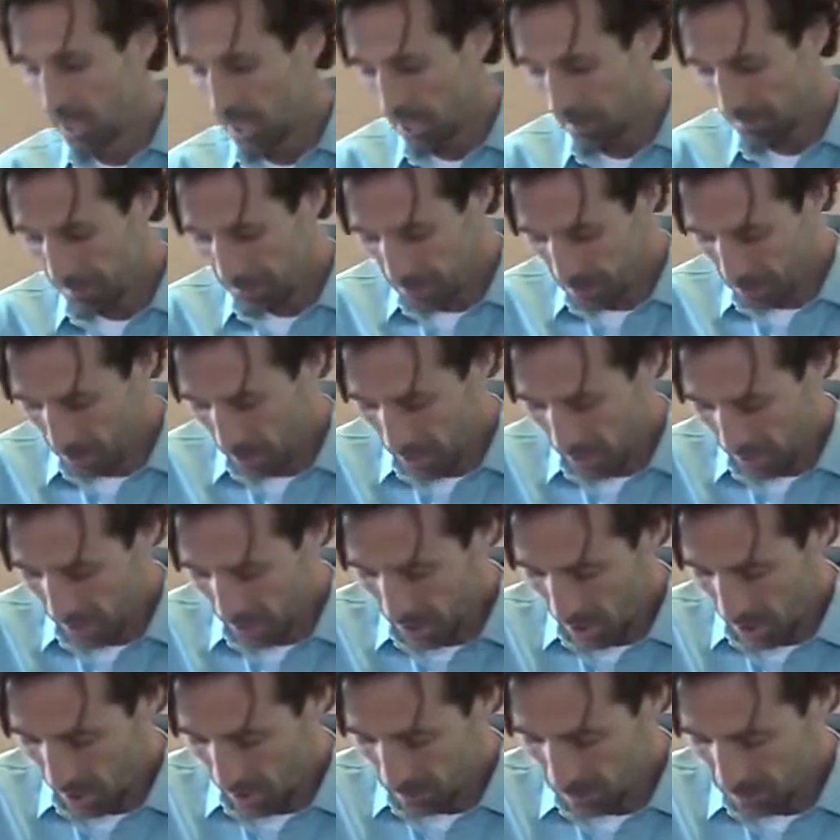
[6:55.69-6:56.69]
If you're like
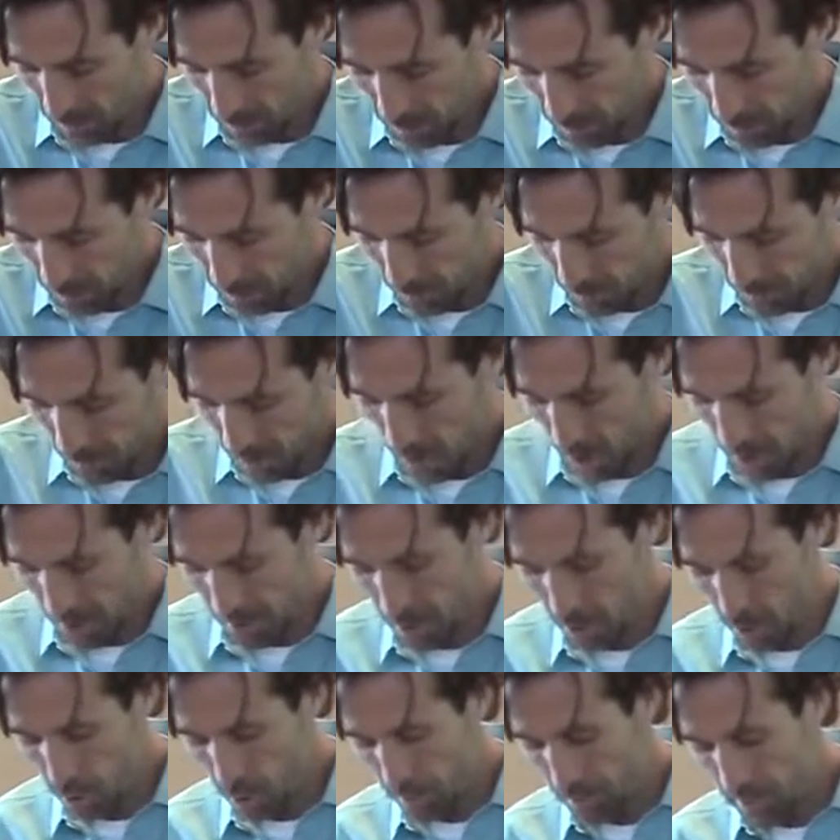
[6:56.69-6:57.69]
a
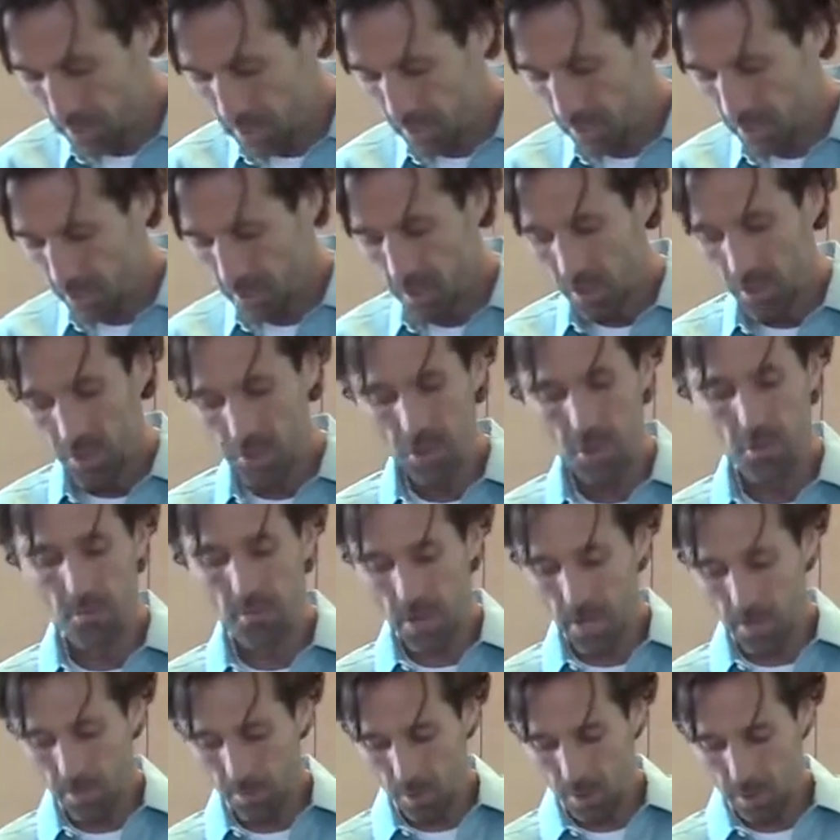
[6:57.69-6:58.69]
newbie, you
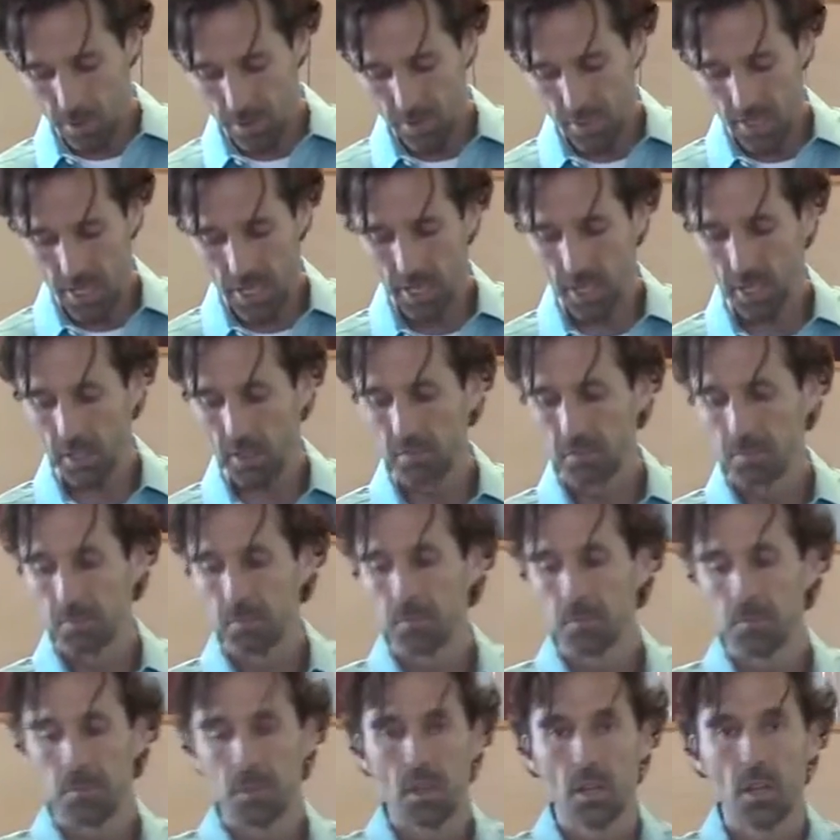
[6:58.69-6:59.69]
might want to take,
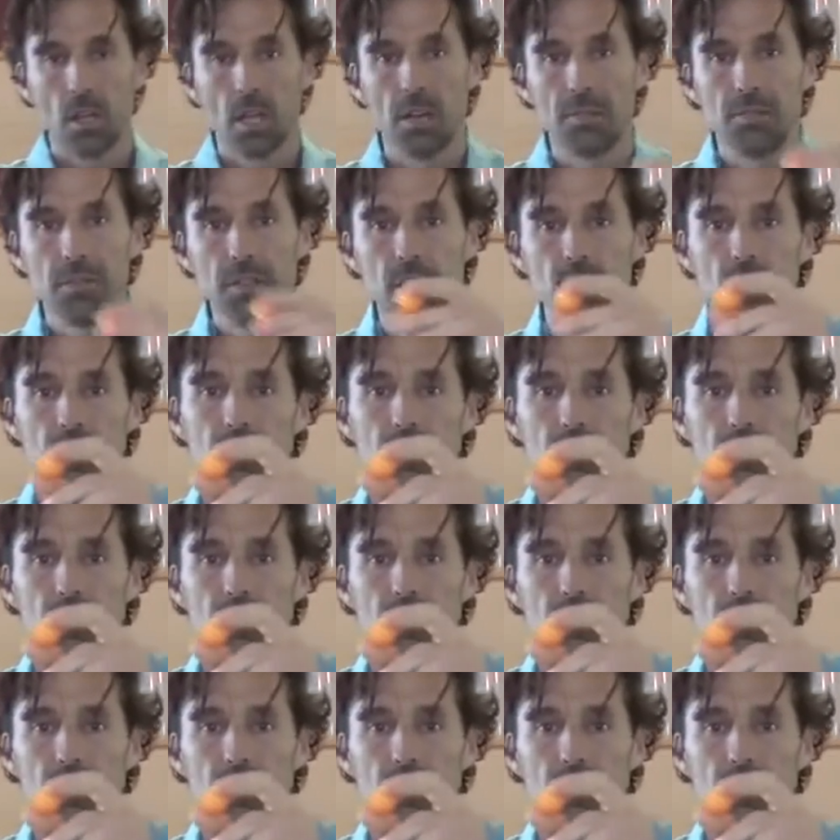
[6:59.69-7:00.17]
if you're a